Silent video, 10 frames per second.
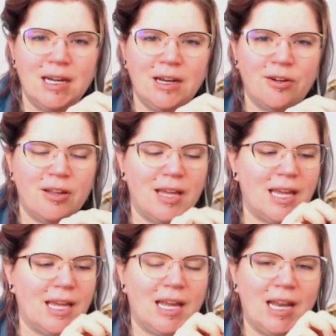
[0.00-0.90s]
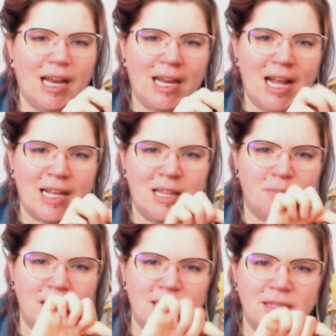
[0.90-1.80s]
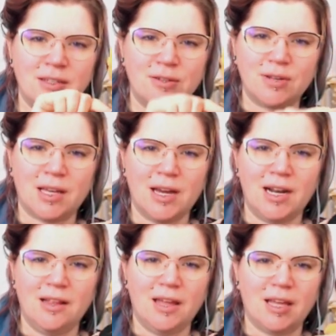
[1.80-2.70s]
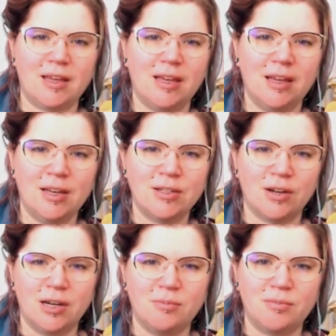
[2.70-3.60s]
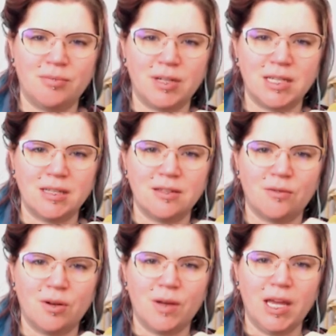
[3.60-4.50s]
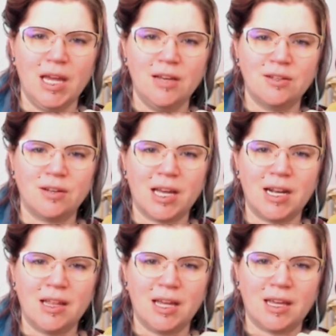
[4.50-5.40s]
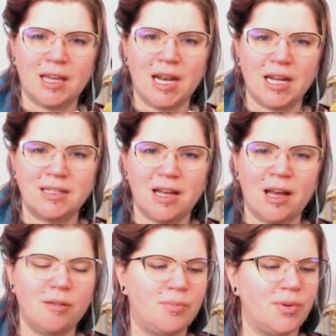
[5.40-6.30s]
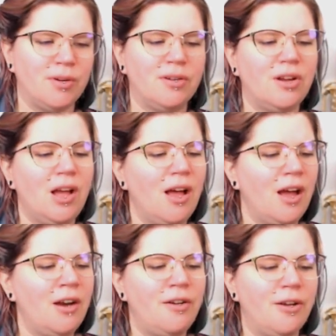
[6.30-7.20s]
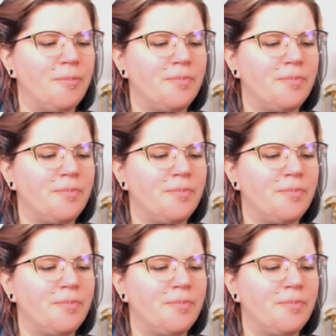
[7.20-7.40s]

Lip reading: or I can connect the pieces, so it kind of sorry, I'm pressing this the wrong way, so it kind of connects up, or I don't know.